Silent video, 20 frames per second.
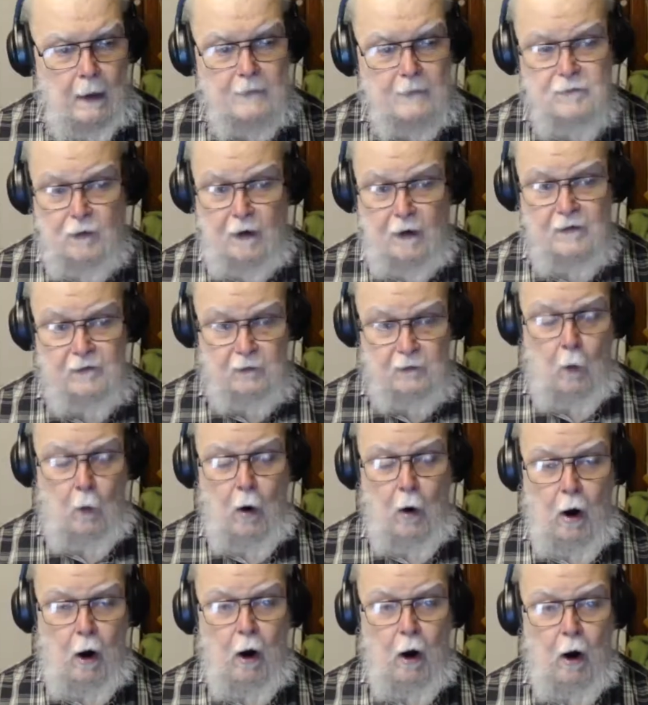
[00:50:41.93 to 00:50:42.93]
I try so
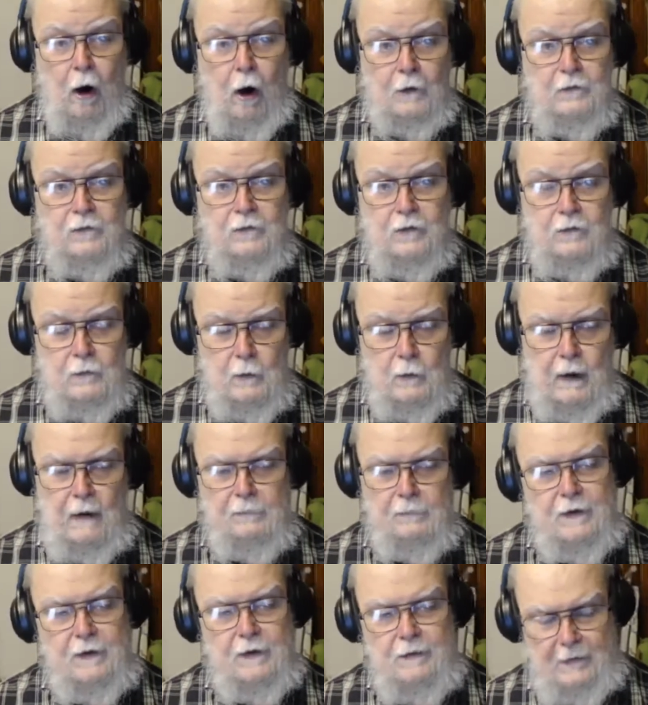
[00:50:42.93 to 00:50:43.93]
hard to do
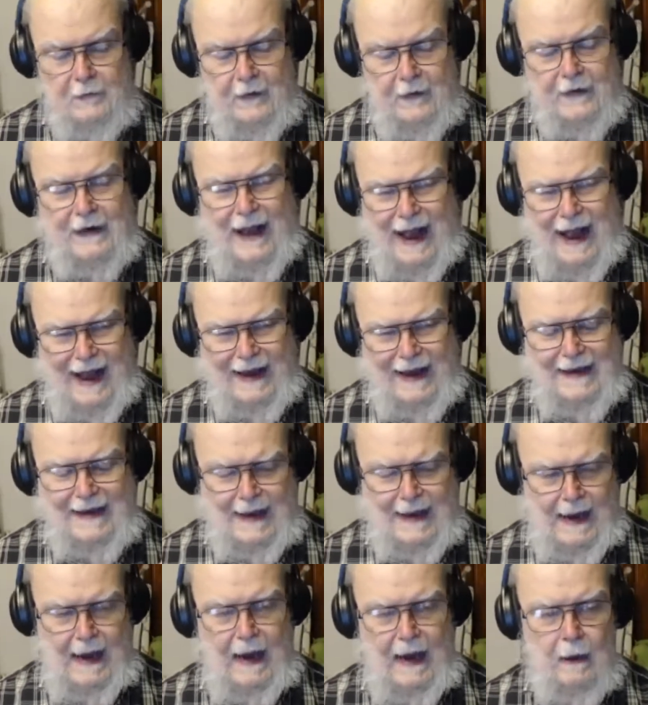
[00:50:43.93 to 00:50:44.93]
everything I
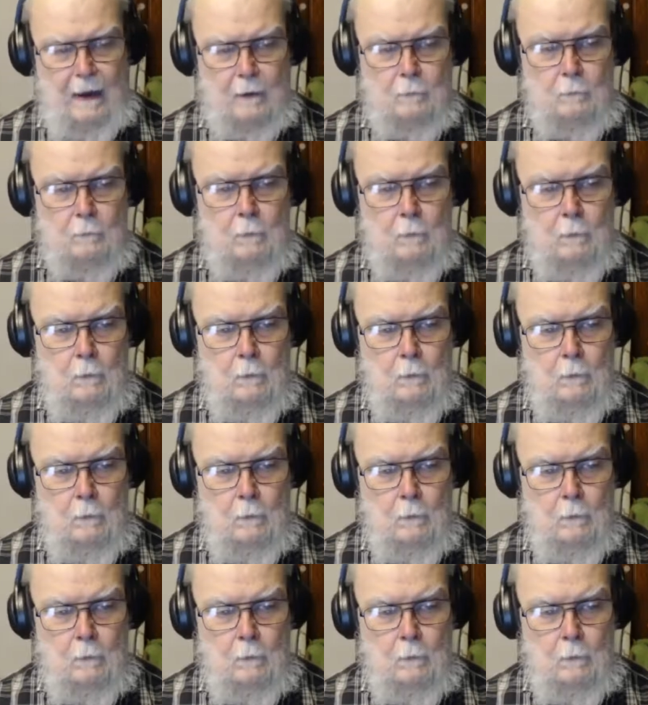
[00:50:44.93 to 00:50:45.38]
can